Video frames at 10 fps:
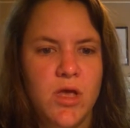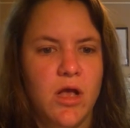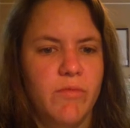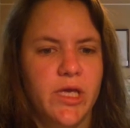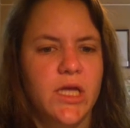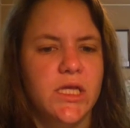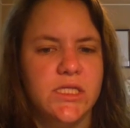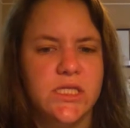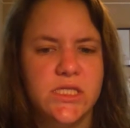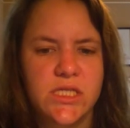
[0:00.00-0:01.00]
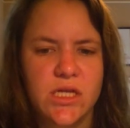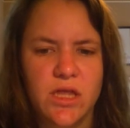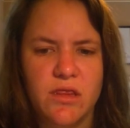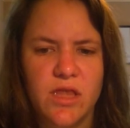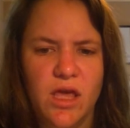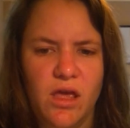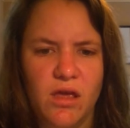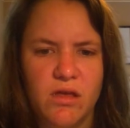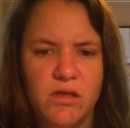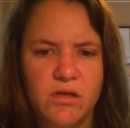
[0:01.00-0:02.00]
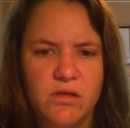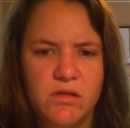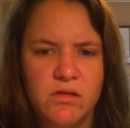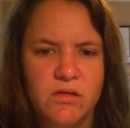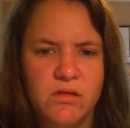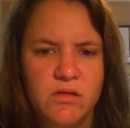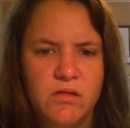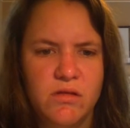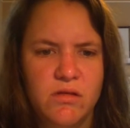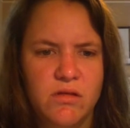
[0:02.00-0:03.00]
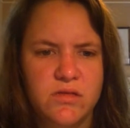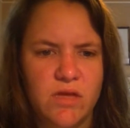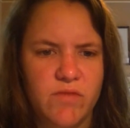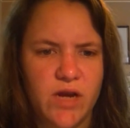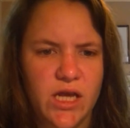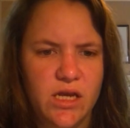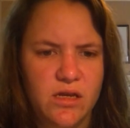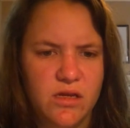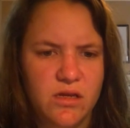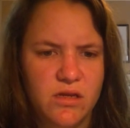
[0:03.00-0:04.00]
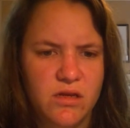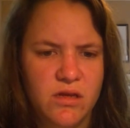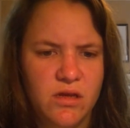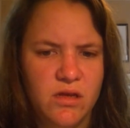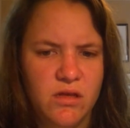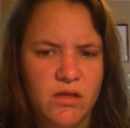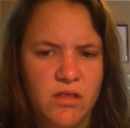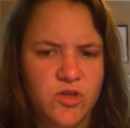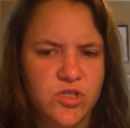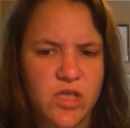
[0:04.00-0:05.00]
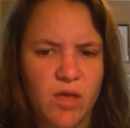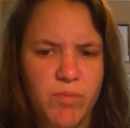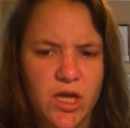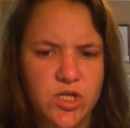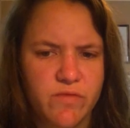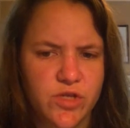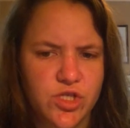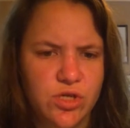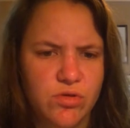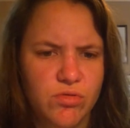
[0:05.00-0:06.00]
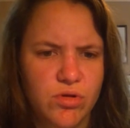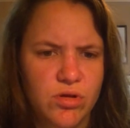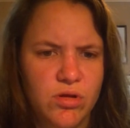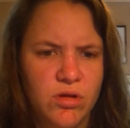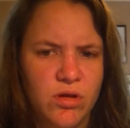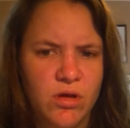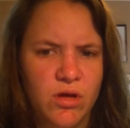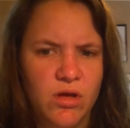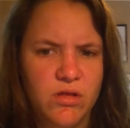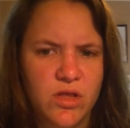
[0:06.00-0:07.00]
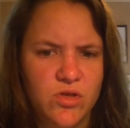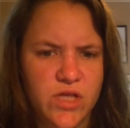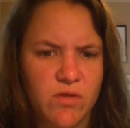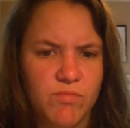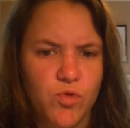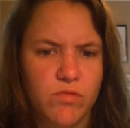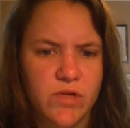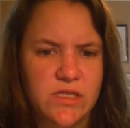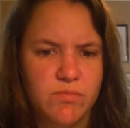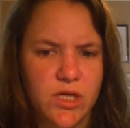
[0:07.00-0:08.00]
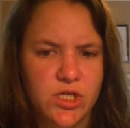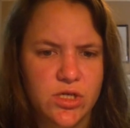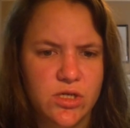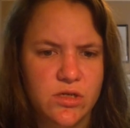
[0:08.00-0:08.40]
Oh my goodness, it's still a thing. Is that right? There's just like a picture of a dude. It looks like a more recent picture.